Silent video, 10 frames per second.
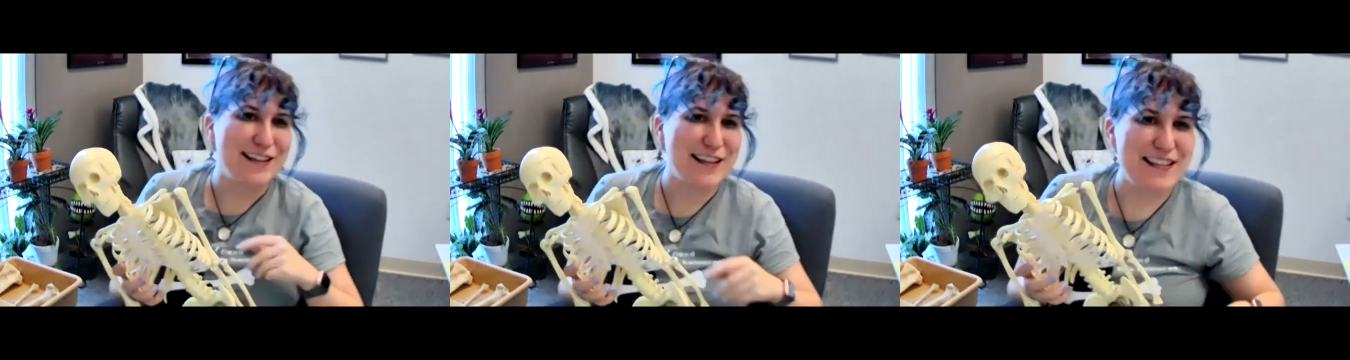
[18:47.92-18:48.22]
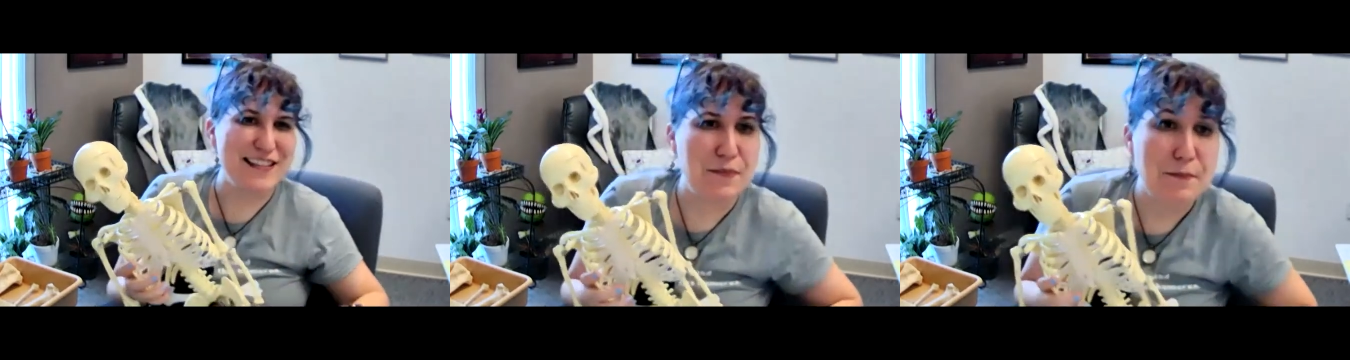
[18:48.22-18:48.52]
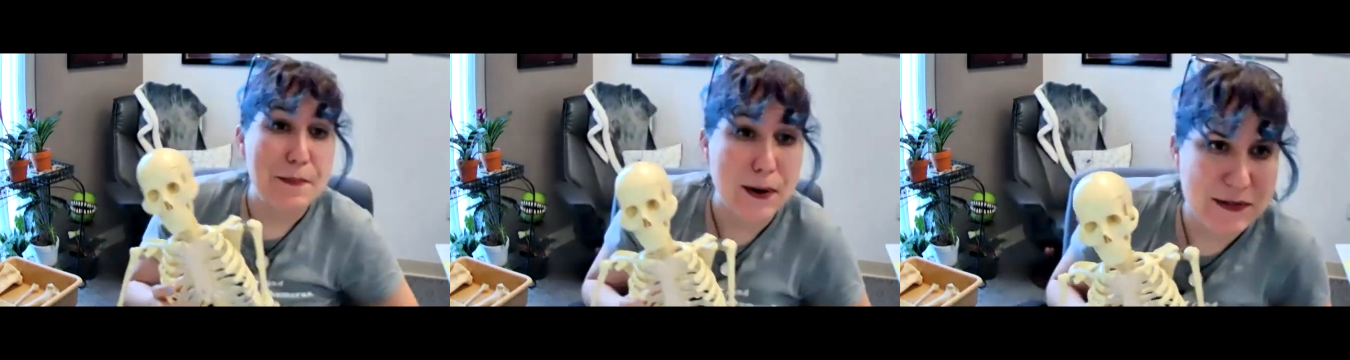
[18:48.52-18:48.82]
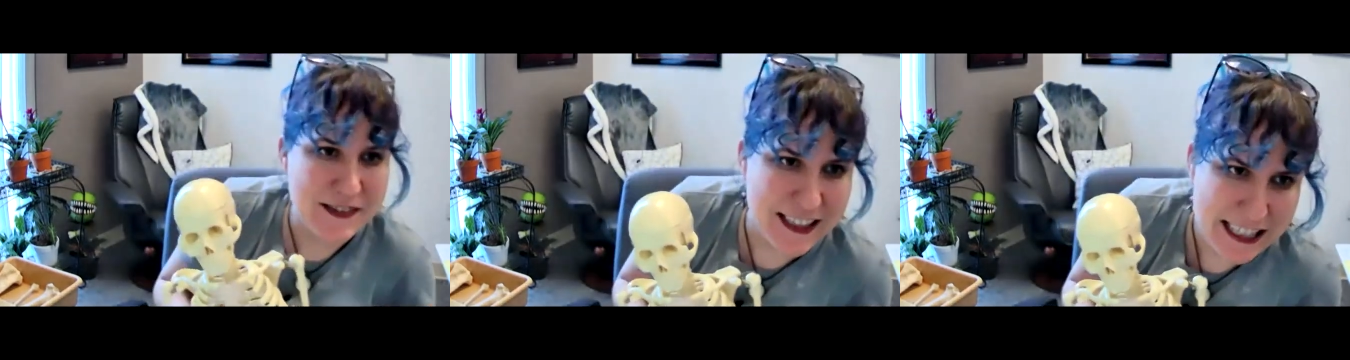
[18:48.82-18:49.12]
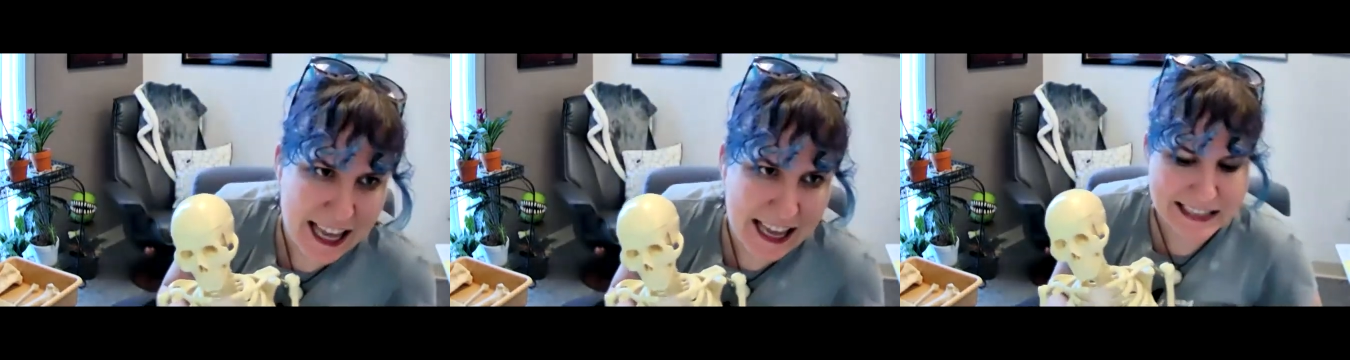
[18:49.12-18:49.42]
these bones of the
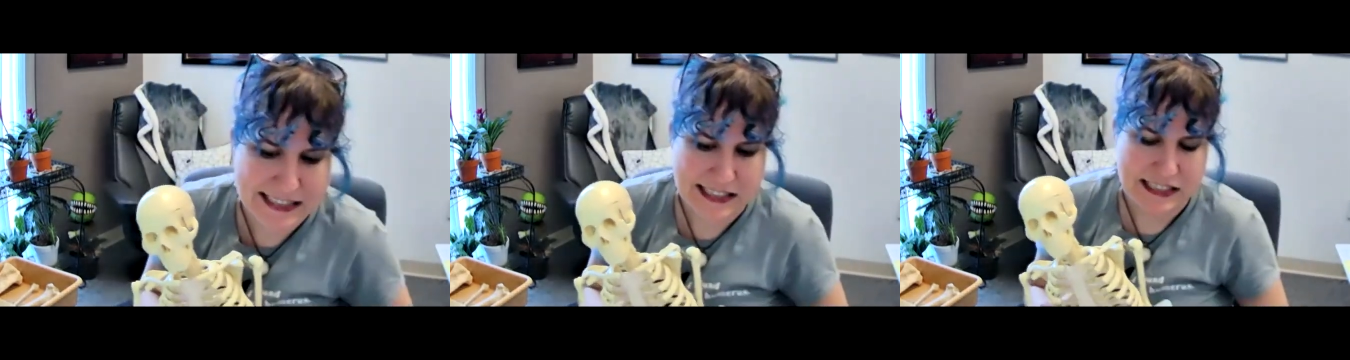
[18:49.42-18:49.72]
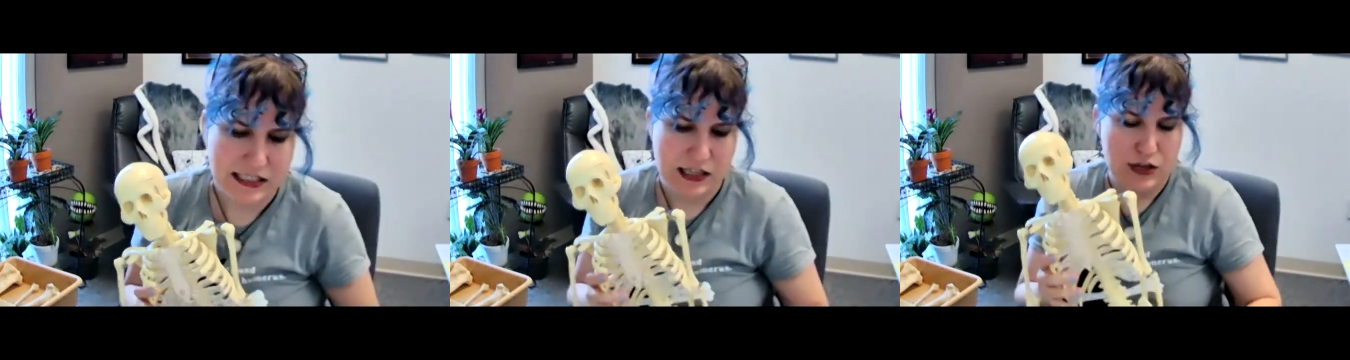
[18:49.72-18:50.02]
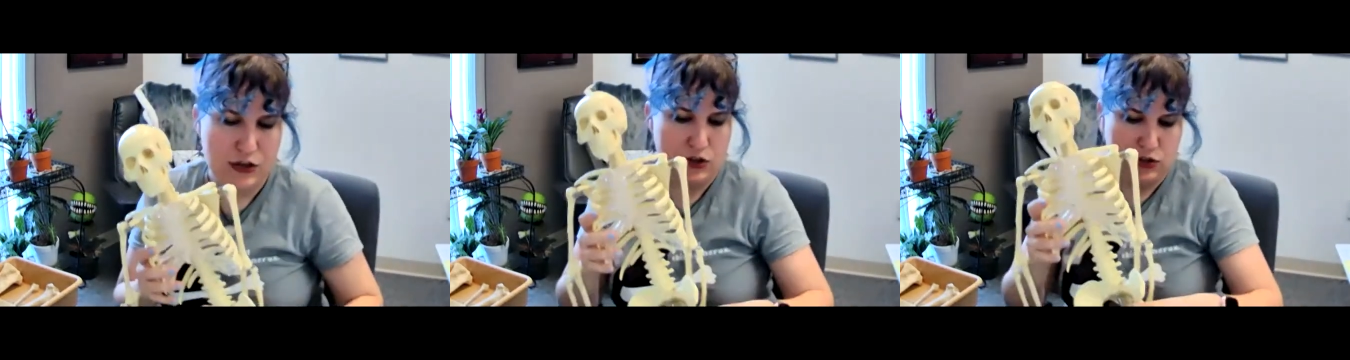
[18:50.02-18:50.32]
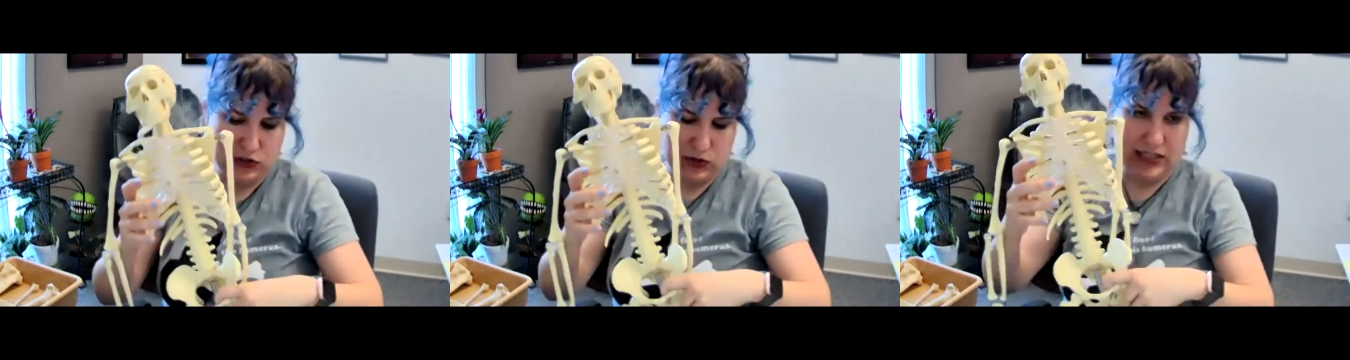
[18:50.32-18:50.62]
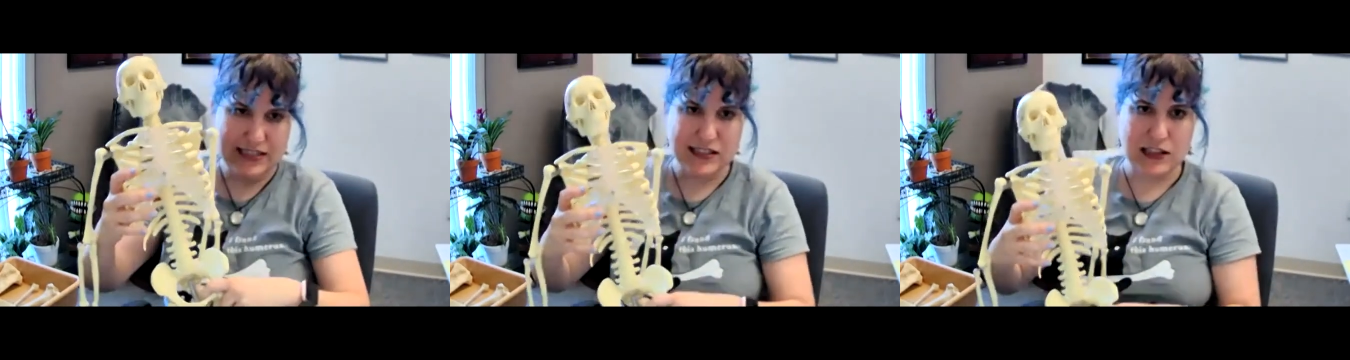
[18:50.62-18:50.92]
legs. So
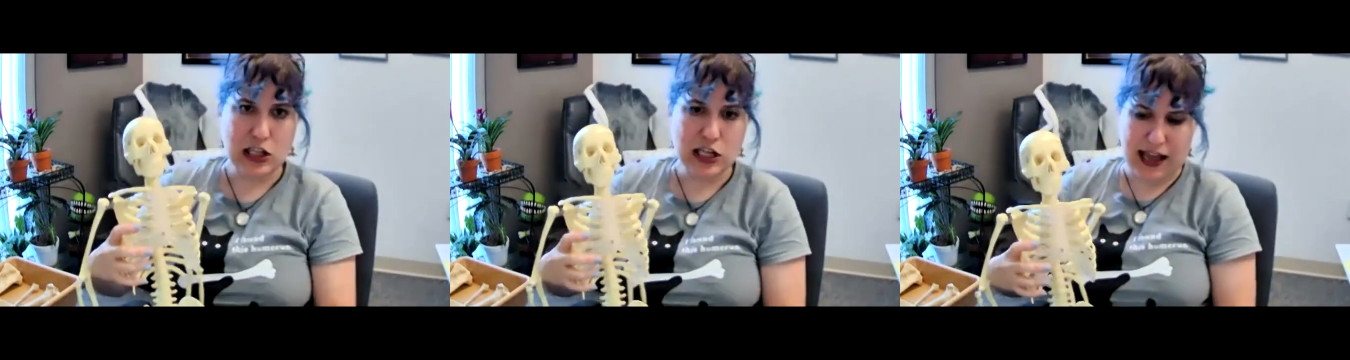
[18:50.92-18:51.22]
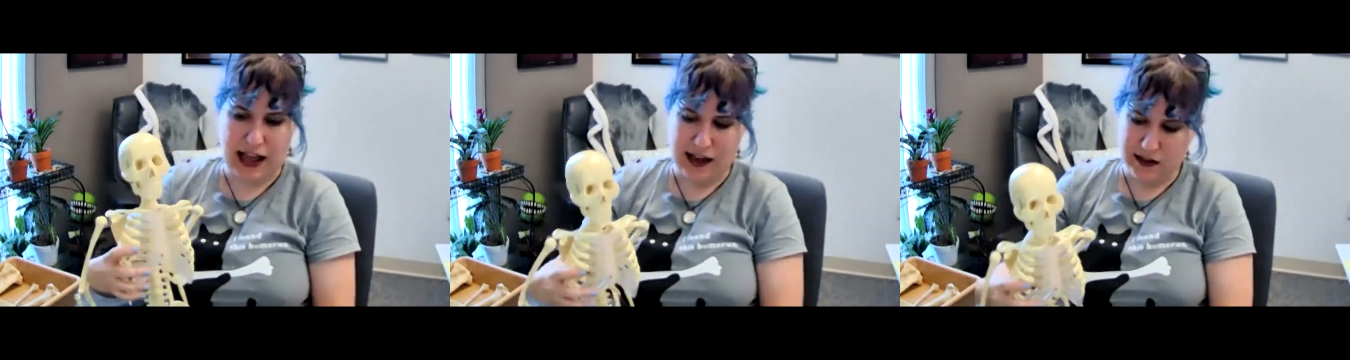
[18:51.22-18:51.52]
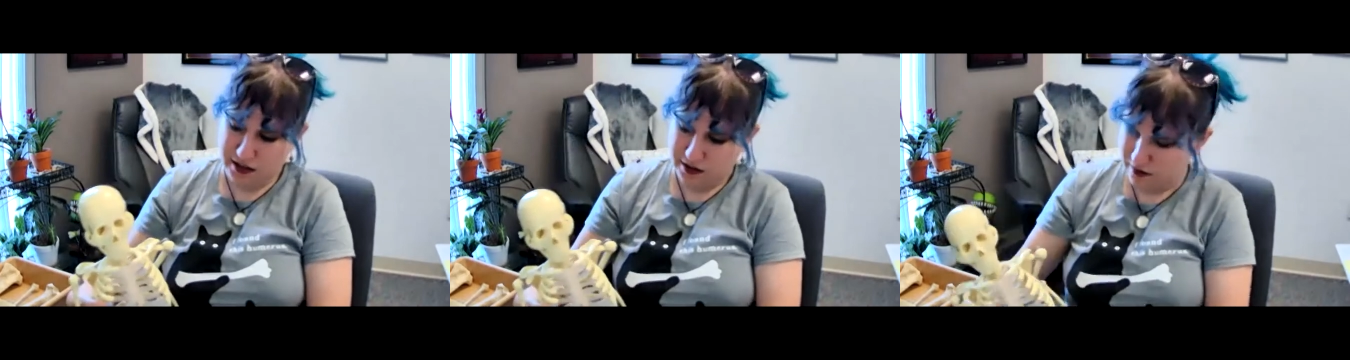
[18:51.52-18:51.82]
let's look at